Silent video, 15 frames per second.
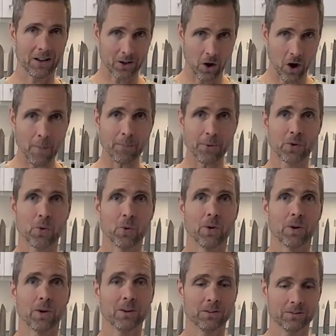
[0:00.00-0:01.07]
copper
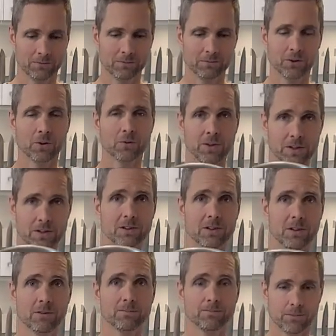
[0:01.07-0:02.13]
core. So this is
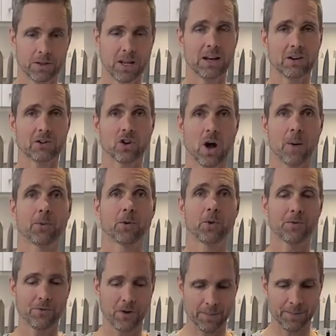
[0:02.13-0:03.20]
a 10 inch copper
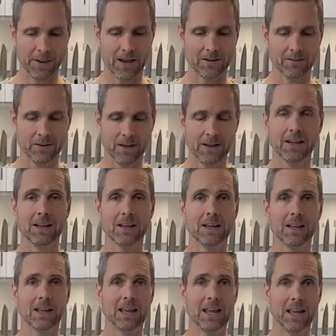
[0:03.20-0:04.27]
core fry pan.
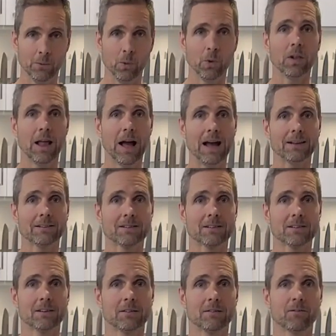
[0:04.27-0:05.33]
It will
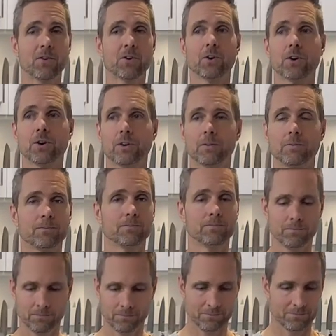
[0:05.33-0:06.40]
last for
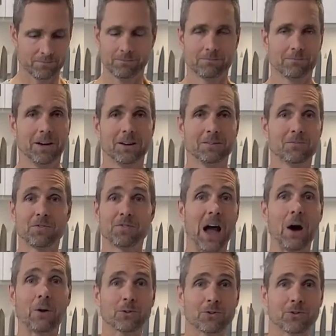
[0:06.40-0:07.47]

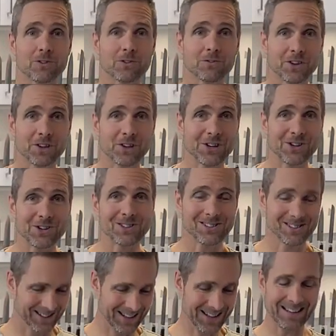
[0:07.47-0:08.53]
thousands of
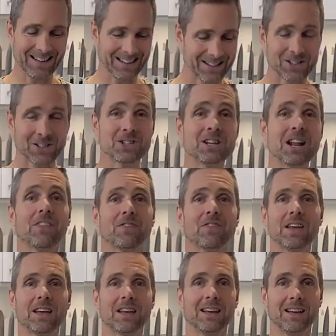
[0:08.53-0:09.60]
years. Like there's
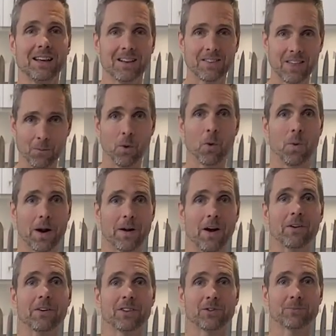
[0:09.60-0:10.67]
nothing that will wear
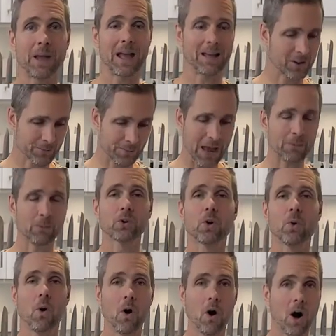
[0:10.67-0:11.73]
out in this pan. This pan will
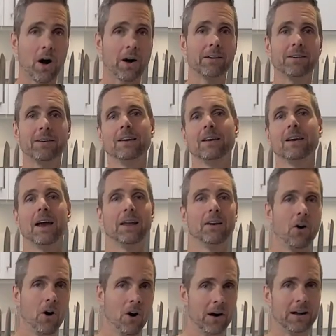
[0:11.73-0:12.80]
go on and
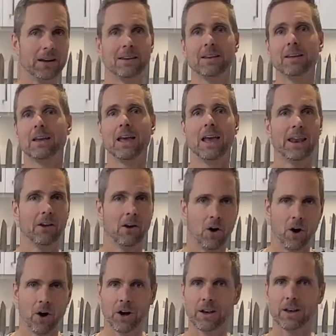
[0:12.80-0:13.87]
on and
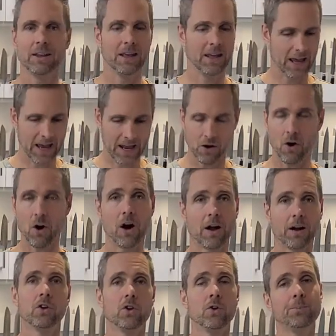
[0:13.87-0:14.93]
on and
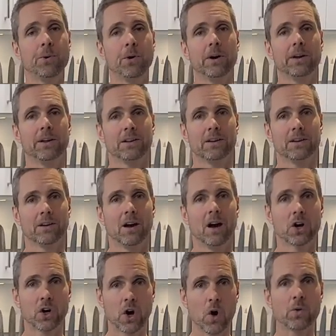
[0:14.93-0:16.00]
on. You put
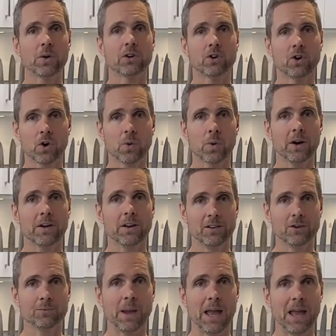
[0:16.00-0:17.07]
a coated cookware in
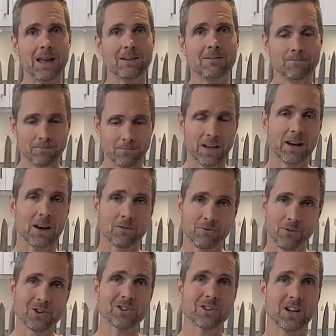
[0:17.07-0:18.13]
this pan, and
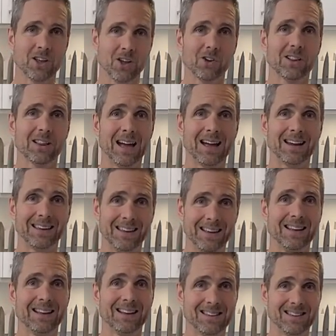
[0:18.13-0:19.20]
unfortunately All-Clad
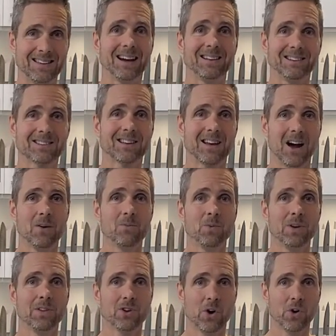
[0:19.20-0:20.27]
does come with